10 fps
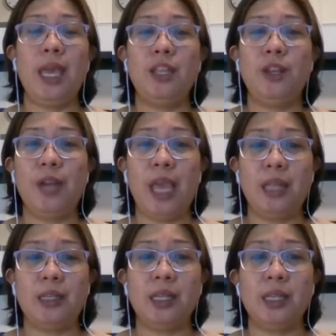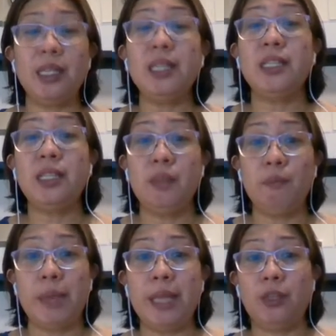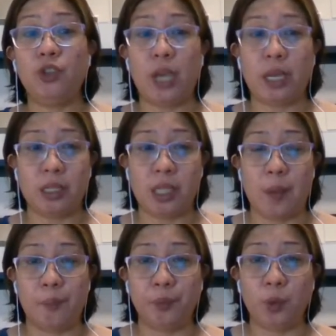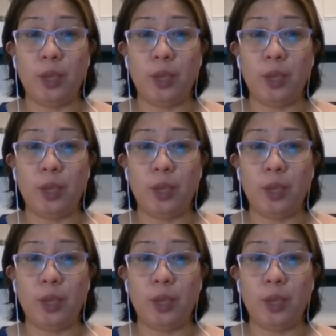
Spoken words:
and creates a 16-bit checksum.